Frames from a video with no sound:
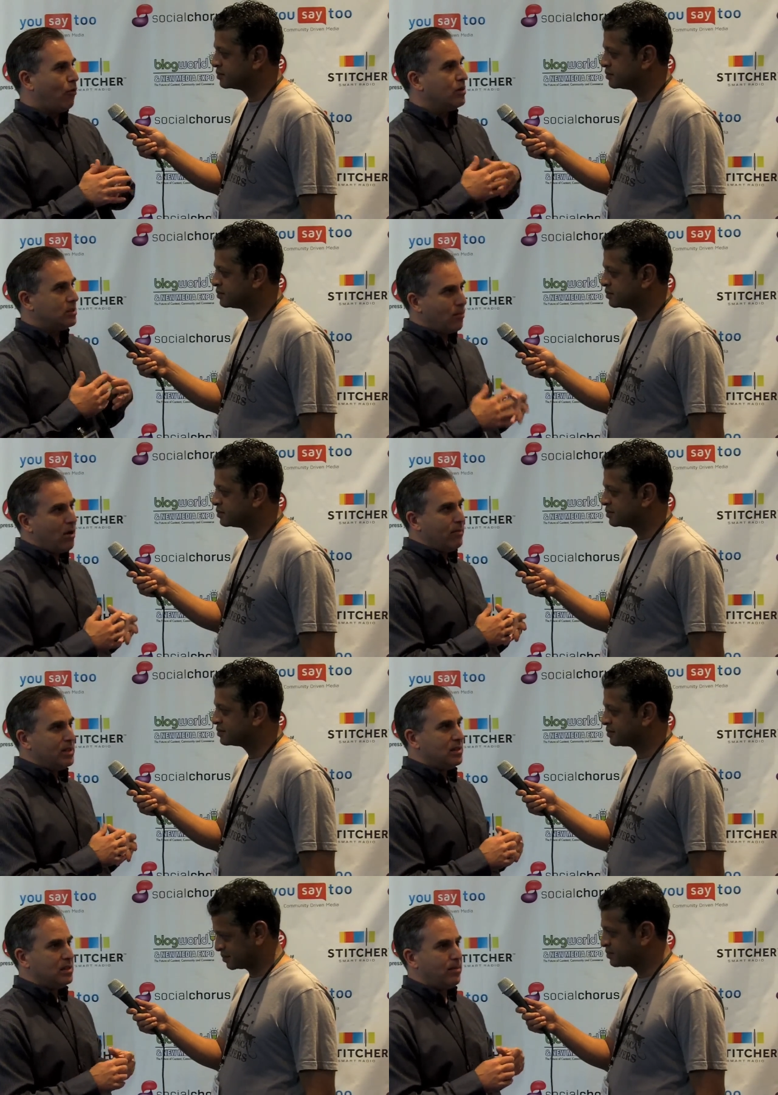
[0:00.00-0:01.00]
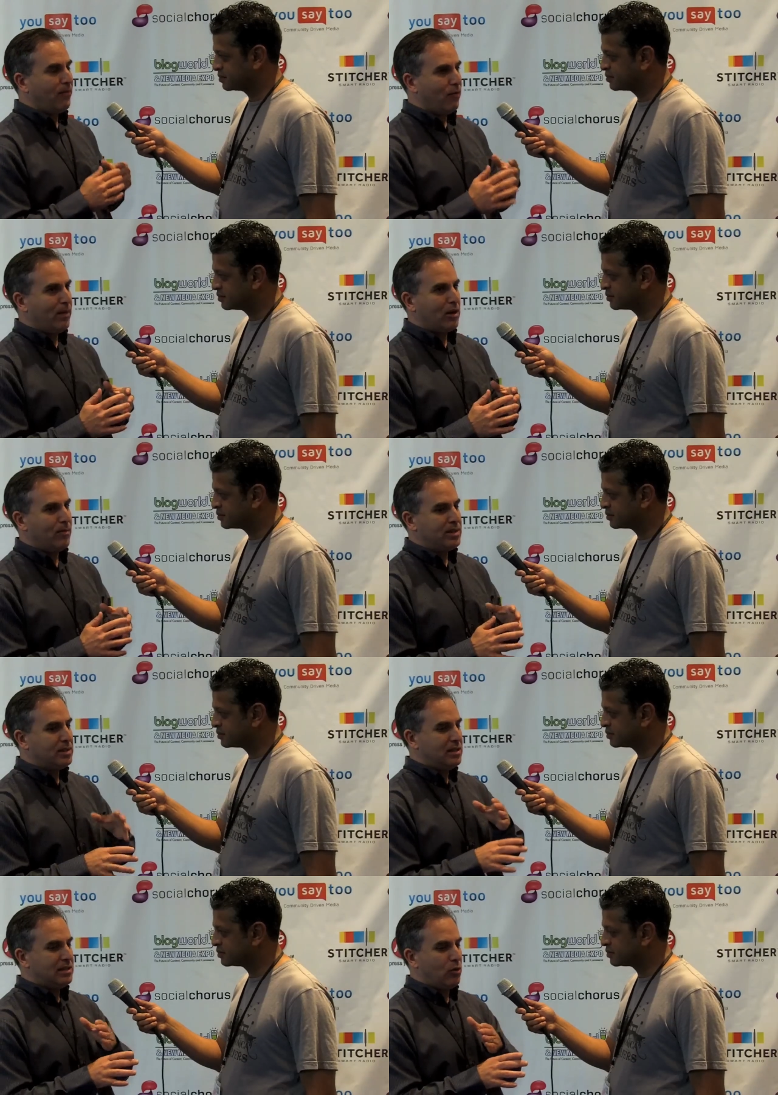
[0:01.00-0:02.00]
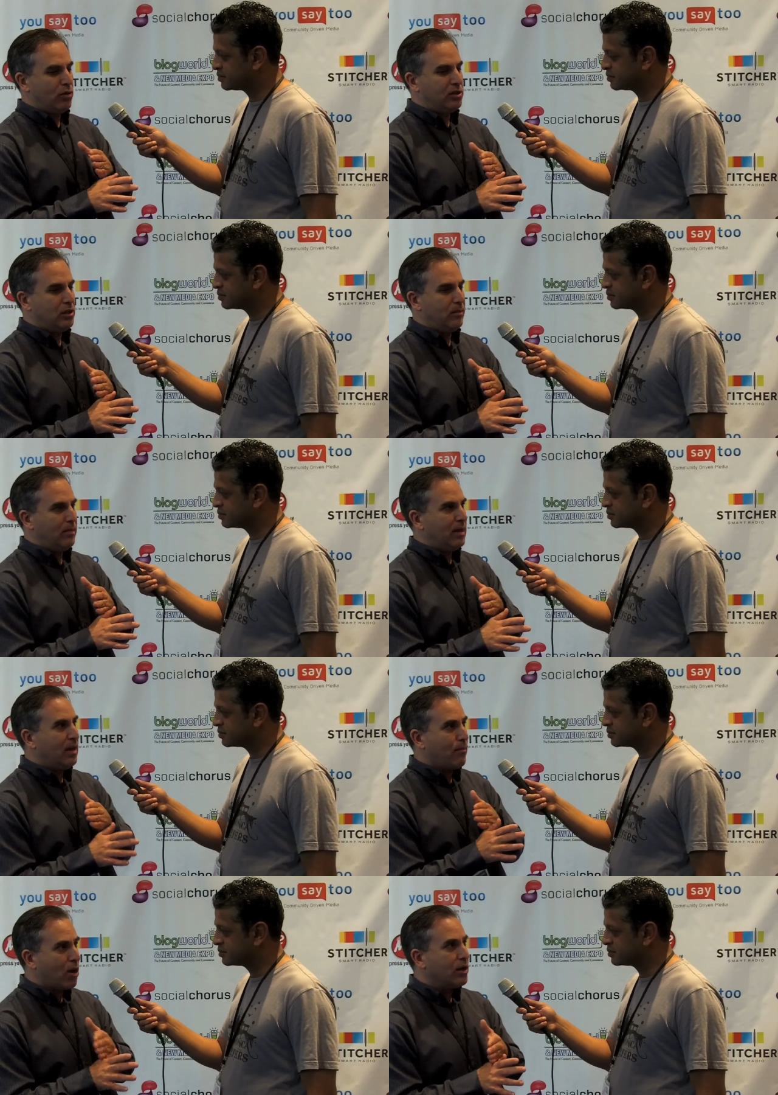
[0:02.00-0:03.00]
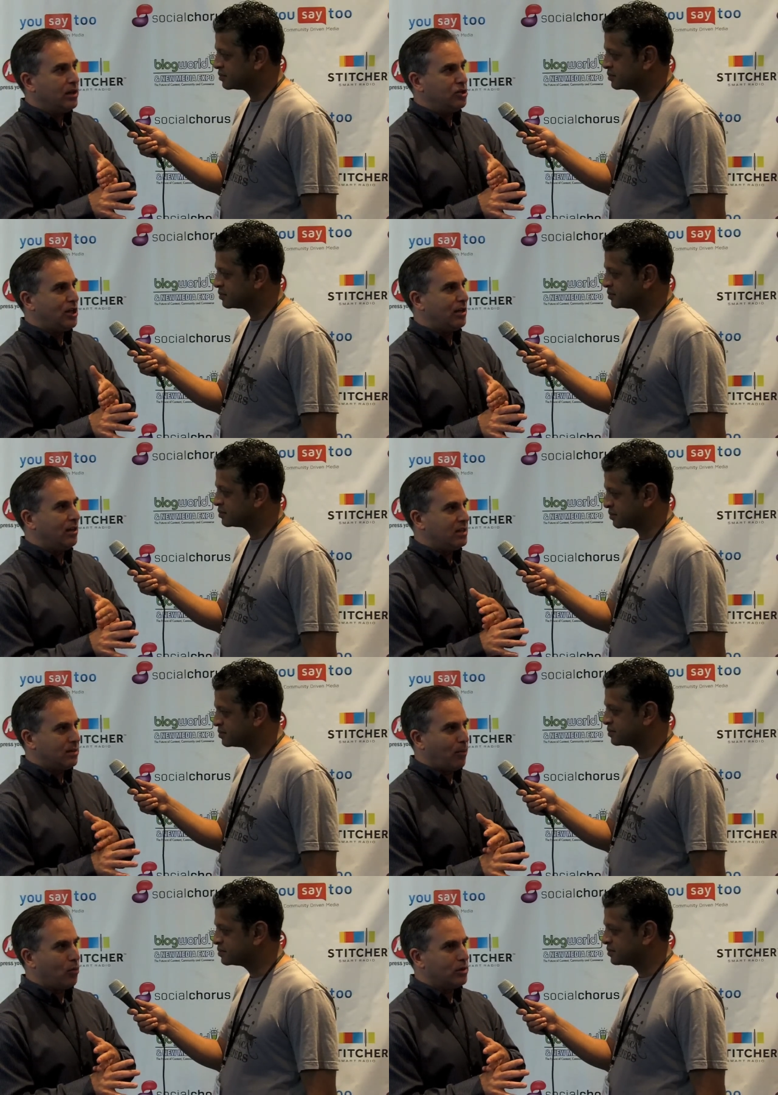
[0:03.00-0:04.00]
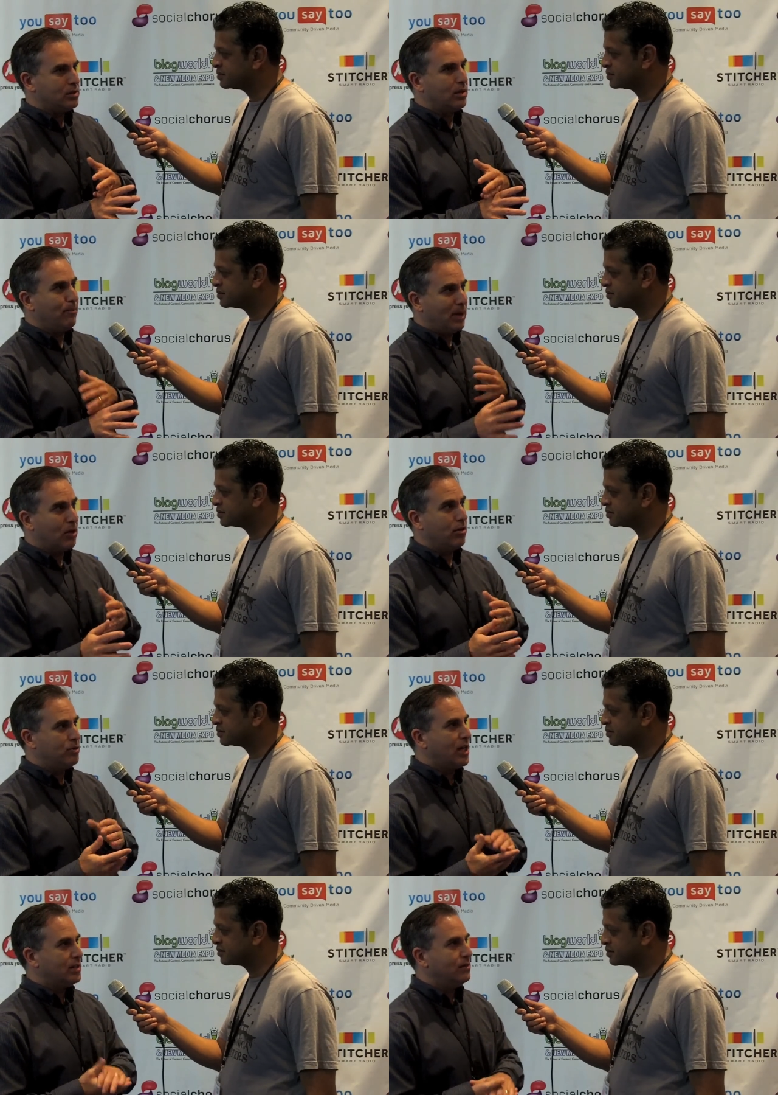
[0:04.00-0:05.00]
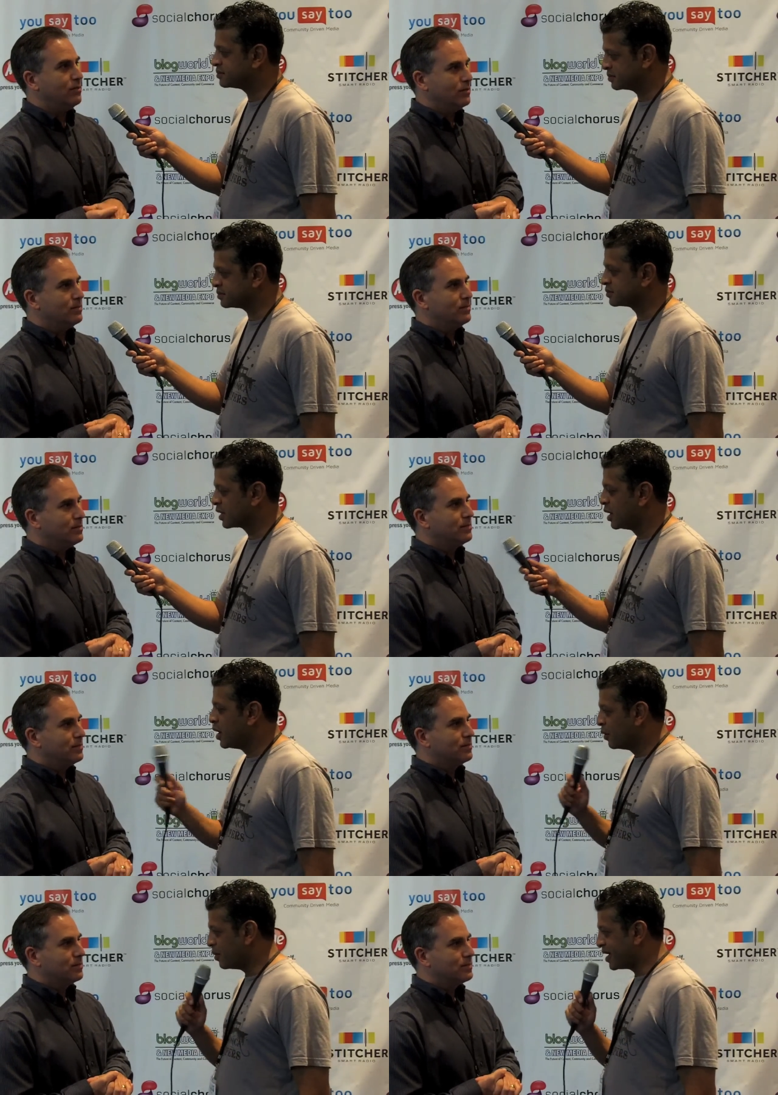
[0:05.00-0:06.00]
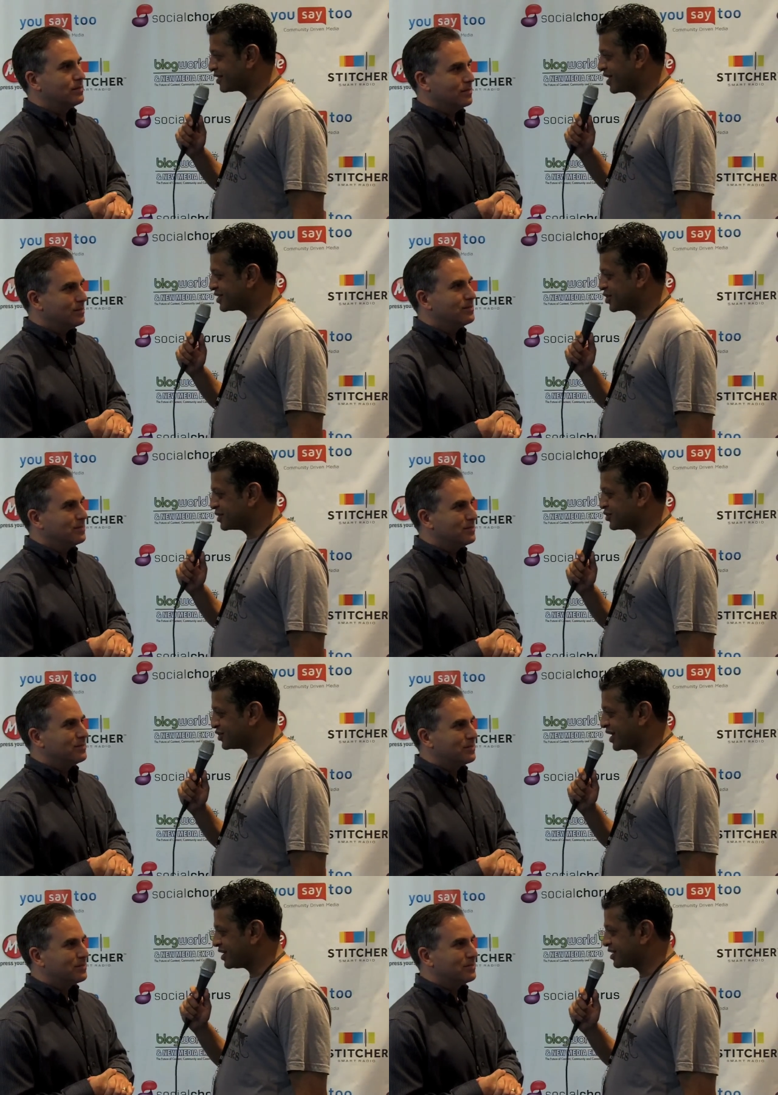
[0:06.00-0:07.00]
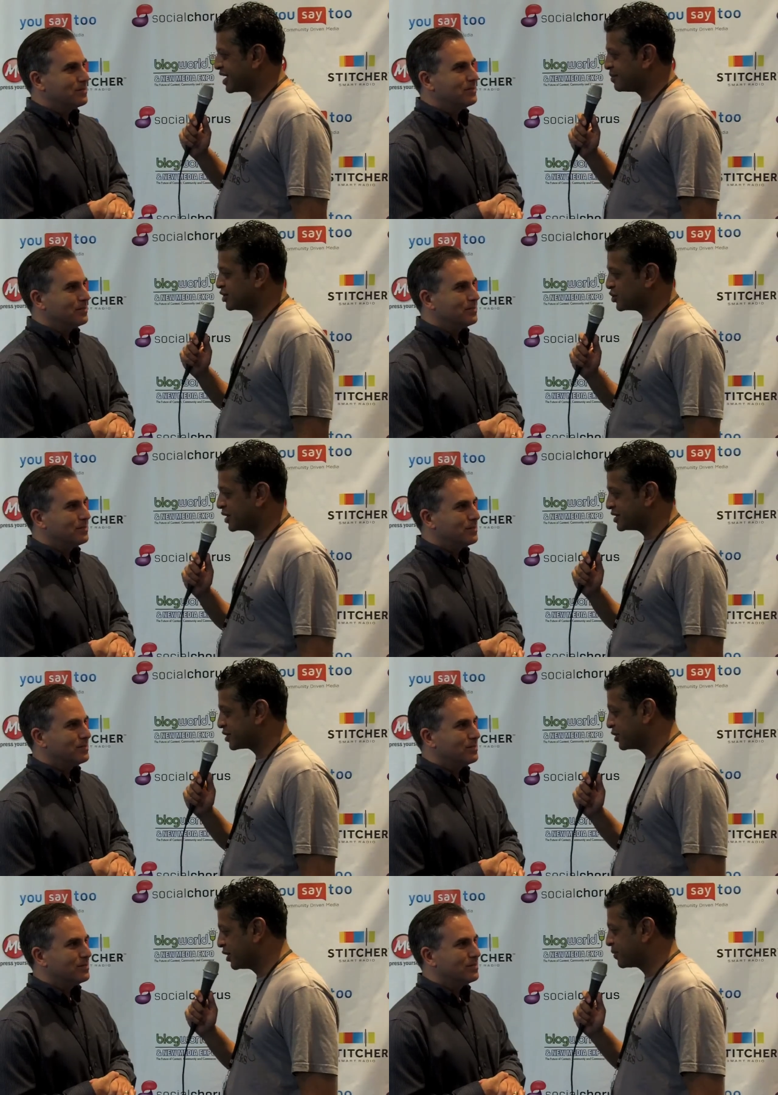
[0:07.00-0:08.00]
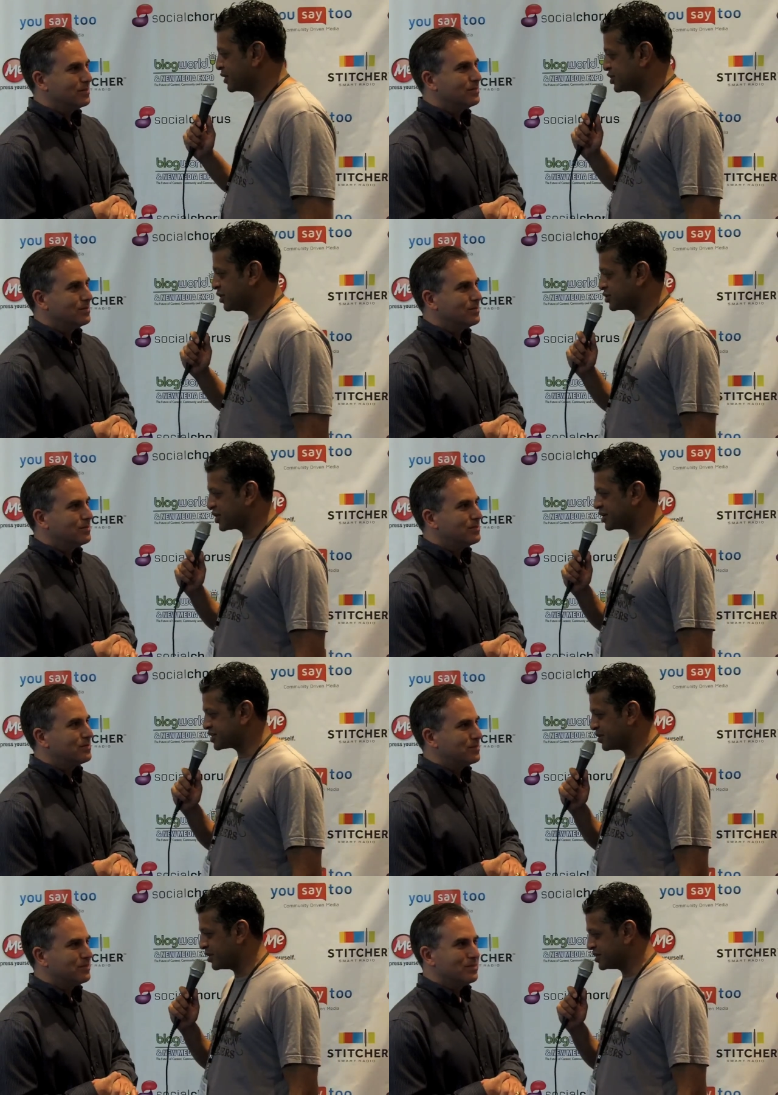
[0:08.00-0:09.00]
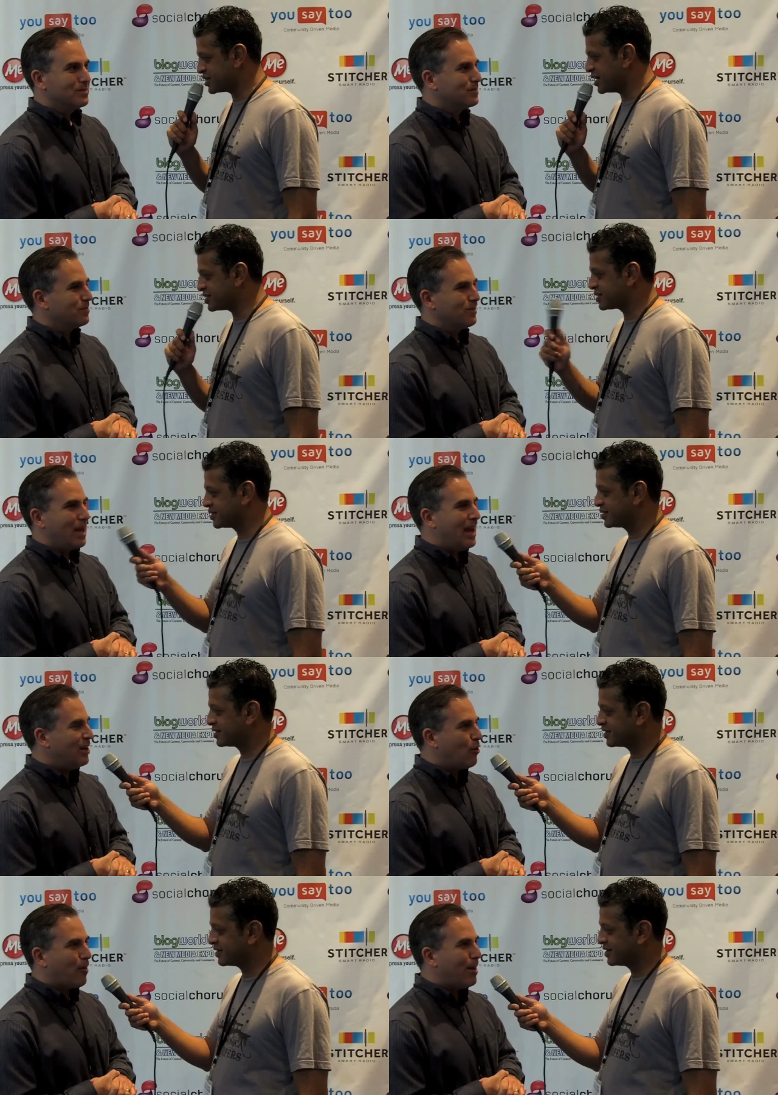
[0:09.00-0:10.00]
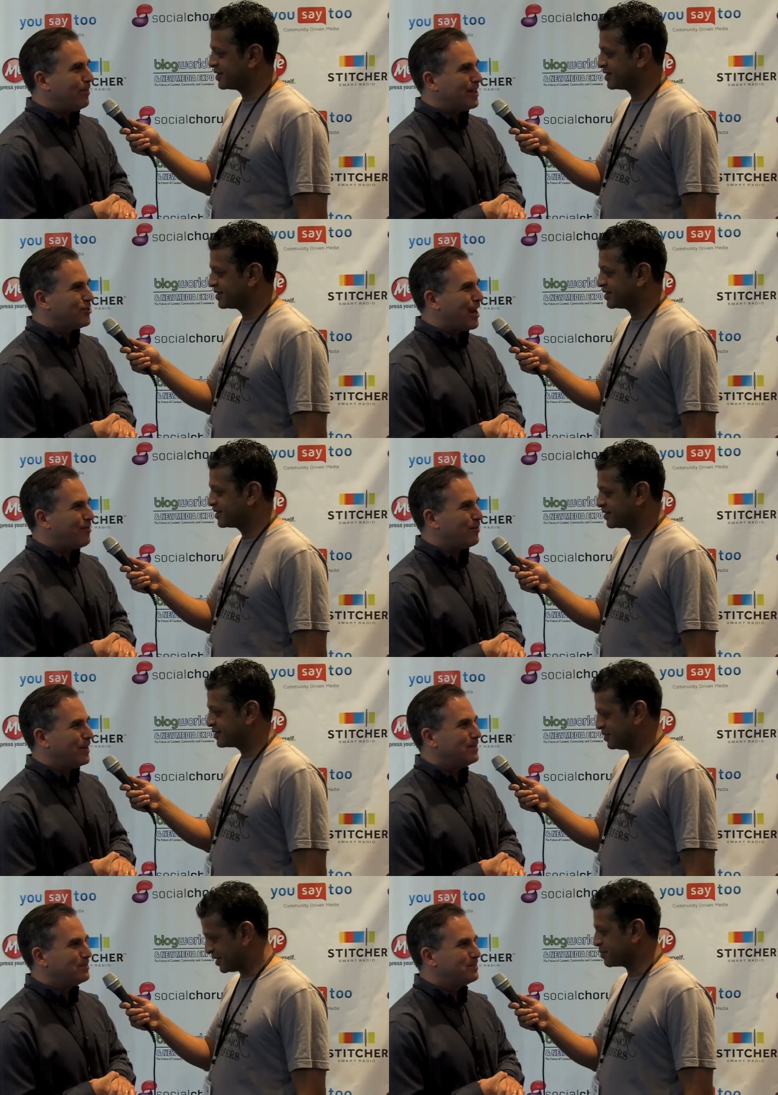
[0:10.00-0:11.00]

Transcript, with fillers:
Speaker 1: for a small business, but for bigger businesses, there really should be a marketing channel that supports some bigger objective.
Speaker 2: Well, Mike, thanks so much for taking the time to join us. I really appreciate you sharing some of your insights. Hey, no problem. Thanks for having me.